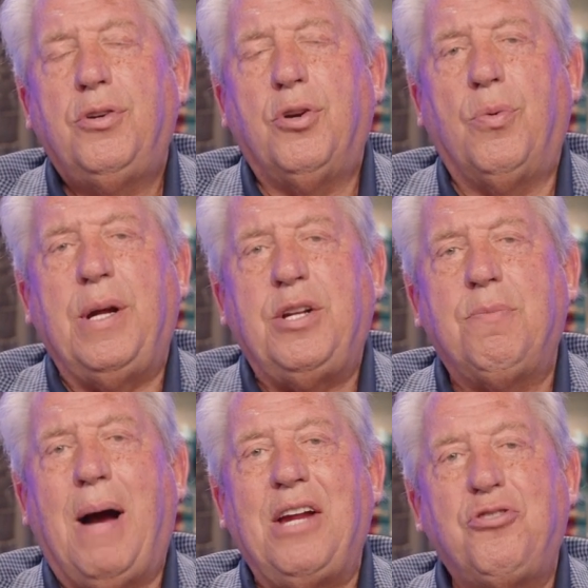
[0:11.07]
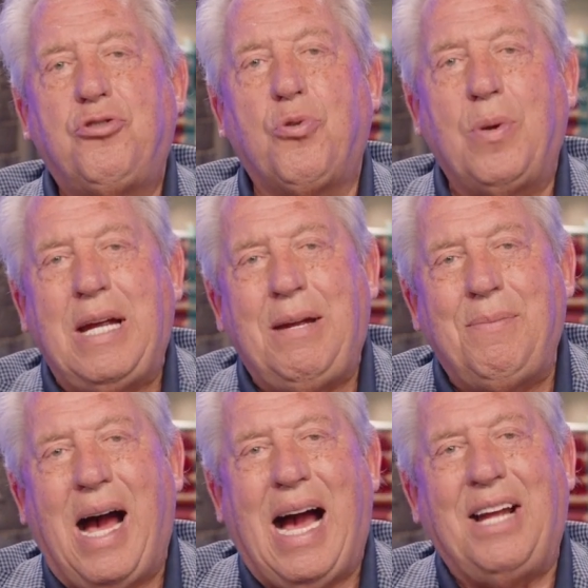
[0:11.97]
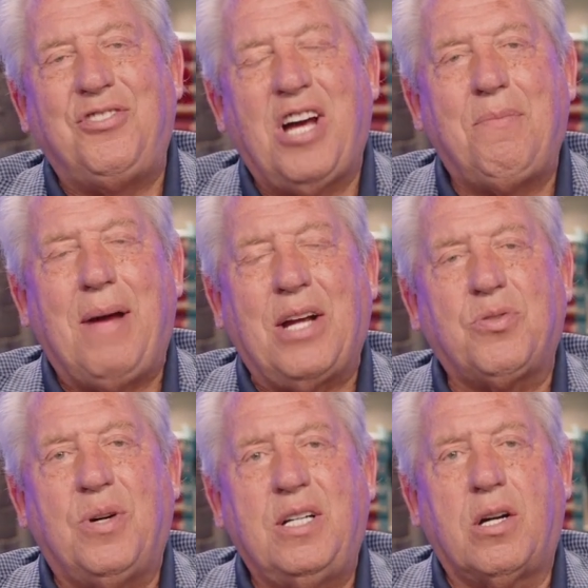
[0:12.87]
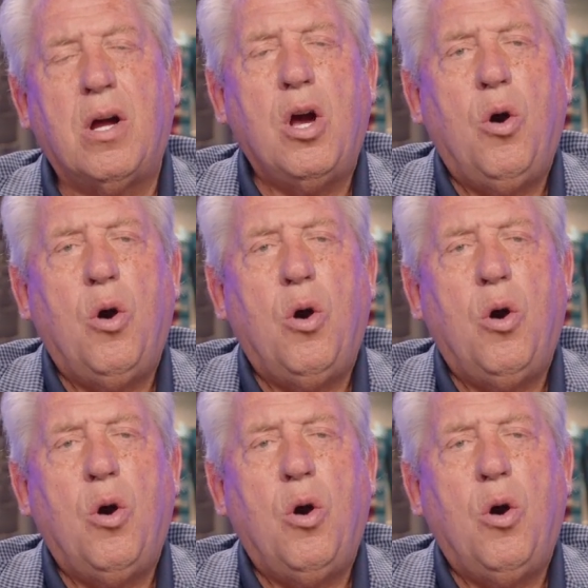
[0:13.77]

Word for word: to reach my dream? Hi, John Maxwell here.